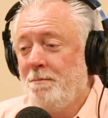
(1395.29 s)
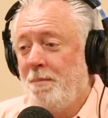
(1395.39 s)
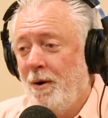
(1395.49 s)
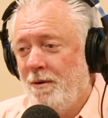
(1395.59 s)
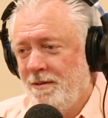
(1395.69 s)

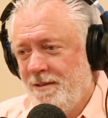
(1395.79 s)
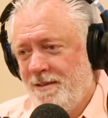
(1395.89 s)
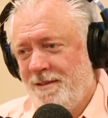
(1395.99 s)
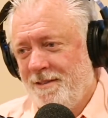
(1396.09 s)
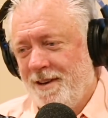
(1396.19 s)
Beaune,
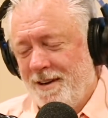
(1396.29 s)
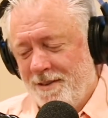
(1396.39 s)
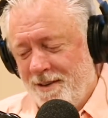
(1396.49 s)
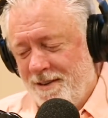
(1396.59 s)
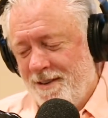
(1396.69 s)

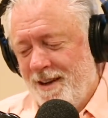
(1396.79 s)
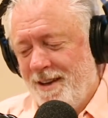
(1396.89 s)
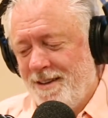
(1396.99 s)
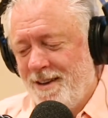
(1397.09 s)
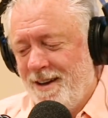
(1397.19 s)
whatever.
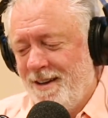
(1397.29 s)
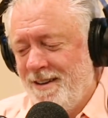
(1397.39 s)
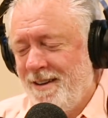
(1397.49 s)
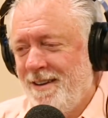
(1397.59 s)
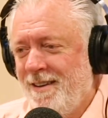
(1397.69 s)
And
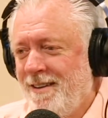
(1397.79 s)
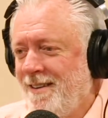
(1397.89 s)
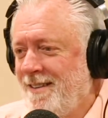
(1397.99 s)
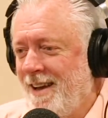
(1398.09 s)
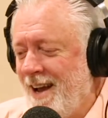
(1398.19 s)

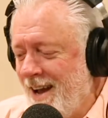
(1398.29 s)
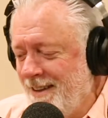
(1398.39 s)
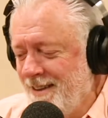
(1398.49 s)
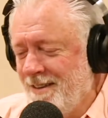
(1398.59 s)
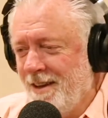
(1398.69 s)
they
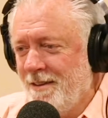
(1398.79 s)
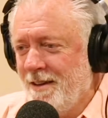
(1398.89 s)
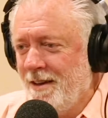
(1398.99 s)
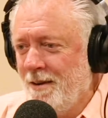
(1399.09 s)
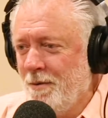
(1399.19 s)
had
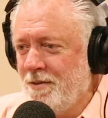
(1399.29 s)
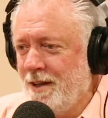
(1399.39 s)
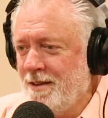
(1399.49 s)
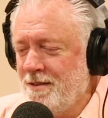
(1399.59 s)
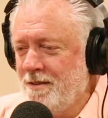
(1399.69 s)
it was
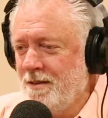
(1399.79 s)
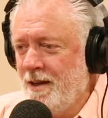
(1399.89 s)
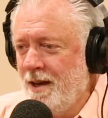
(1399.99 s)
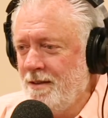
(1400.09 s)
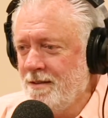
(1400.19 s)
at this.
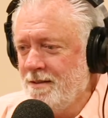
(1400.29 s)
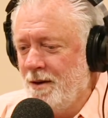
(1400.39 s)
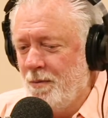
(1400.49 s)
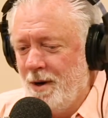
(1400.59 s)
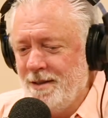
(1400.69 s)
They had this
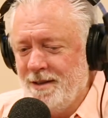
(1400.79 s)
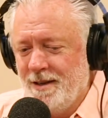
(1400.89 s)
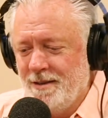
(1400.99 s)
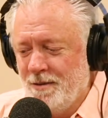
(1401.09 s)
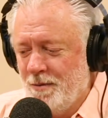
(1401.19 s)
wine
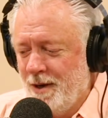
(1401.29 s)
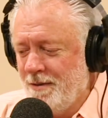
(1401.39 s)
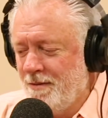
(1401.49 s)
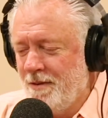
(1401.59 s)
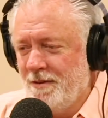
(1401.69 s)

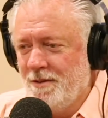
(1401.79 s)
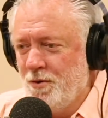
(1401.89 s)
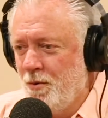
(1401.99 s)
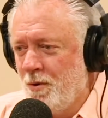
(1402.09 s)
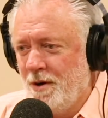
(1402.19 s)

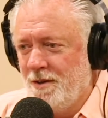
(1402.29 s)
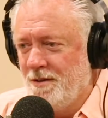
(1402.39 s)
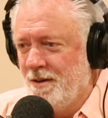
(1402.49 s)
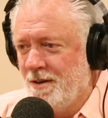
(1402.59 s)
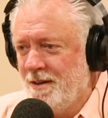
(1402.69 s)
tour you
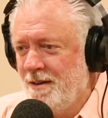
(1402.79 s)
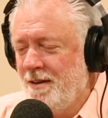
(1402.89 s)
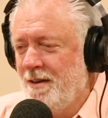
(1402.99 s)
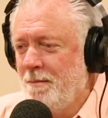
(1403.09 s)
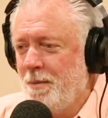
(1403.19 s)
took,
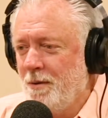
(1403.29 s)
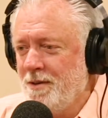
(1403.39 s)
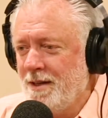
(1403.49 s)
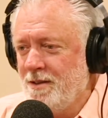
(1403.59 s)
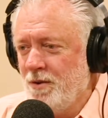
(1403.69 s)
but it
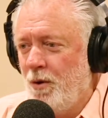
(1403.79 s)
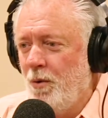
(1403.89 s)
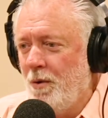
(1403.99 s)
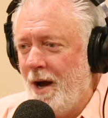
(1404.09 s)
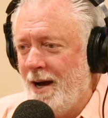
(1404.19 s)
was at this
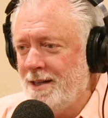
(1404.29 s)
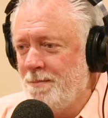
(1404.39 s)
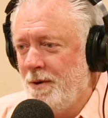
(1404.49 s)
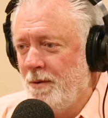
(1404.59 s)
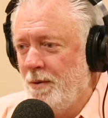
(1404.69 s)
old
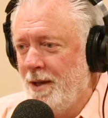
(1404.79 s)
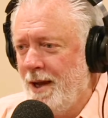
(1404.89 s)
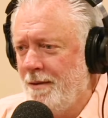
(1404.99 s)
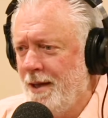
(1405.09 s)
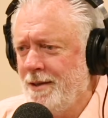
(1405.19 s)
hospital where they
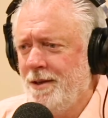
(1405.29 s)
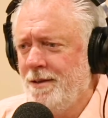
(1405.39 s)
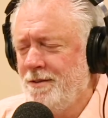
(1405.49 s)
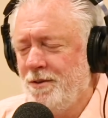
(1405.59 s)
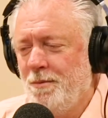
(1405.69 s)
had they
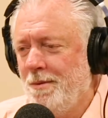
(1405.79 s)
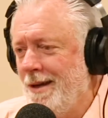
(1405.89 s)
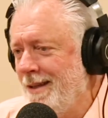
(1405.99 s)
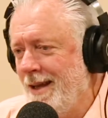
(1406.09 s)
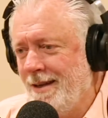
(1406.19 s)
used to do
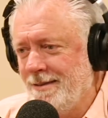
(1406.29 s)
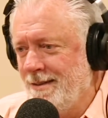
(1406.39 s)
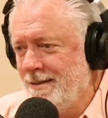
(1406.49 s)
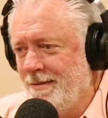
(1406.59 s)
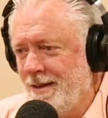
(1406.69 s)
bloodlettings
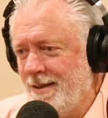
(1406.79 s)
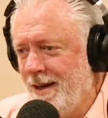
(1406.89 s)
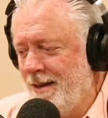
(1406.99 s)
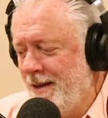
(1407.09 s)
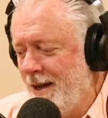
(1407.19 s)
and stuff like
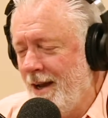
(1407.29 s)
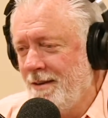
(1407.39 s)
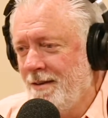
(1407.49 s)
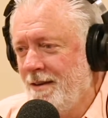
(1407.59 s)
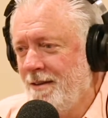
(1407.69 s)
that, and they
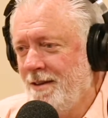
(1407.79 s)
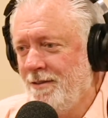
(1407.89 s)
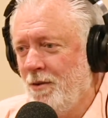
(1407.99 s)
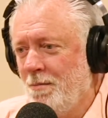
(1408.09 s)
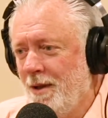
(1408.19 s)
had
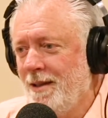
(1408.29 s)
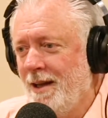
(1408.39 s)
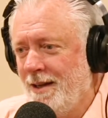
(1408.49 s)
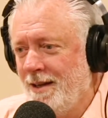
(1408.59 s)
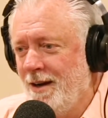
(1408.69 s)
these little
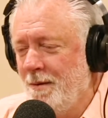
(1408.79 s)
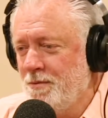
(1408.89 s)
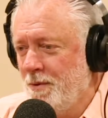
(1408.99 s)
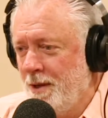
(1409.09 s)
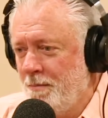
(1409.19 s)
bloodletting
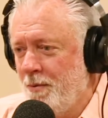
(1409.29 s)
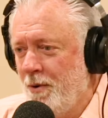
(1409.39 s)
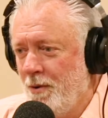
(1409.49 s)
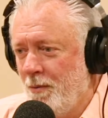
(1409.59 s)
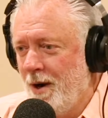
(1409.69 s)
cups where they
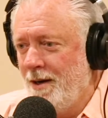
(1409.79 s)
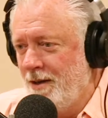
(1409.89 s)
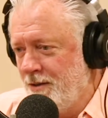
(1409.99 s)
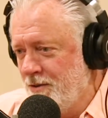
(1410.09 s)
pour the wine in.